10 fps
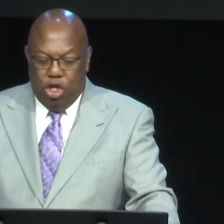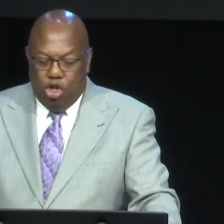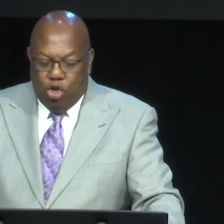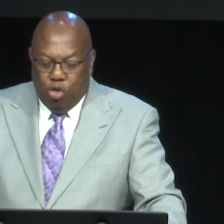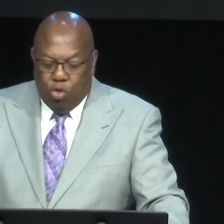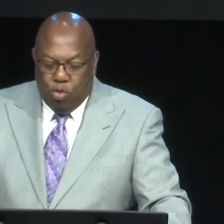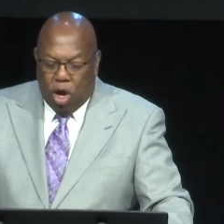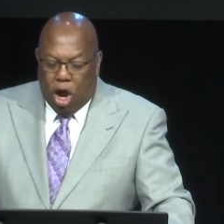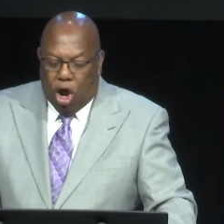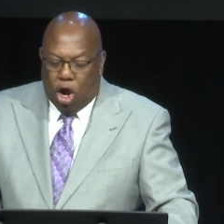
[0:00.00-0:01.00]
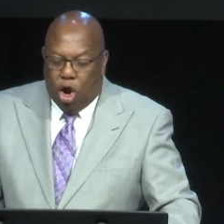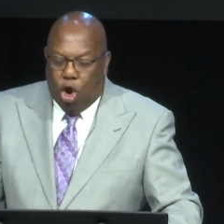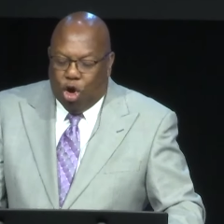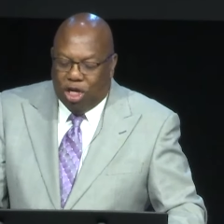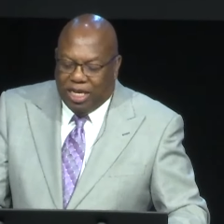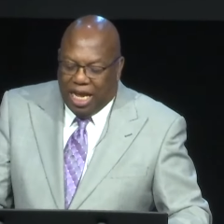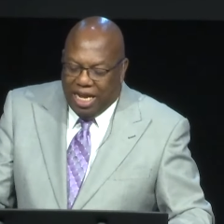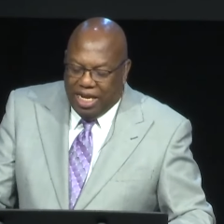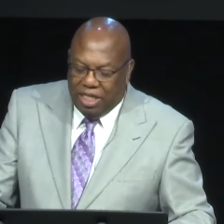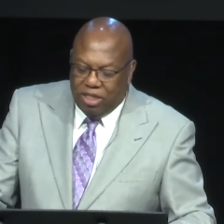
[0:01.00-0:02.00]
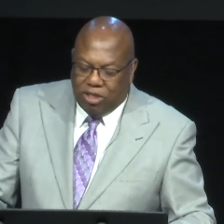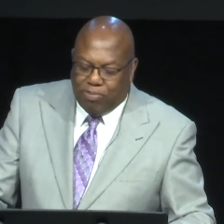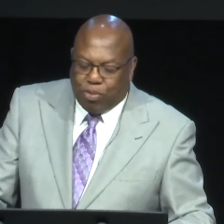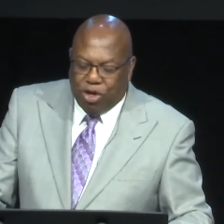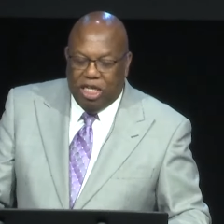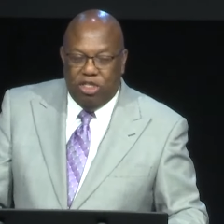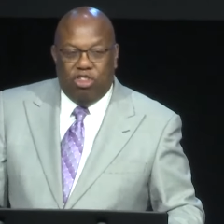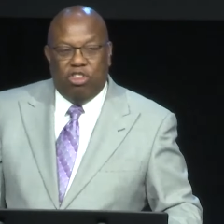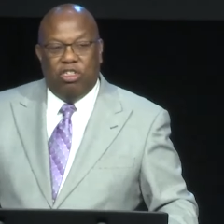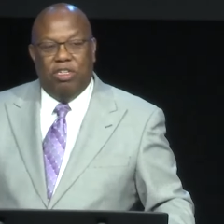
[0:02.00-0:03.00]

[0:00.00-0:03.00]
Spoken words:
You are ordained to preach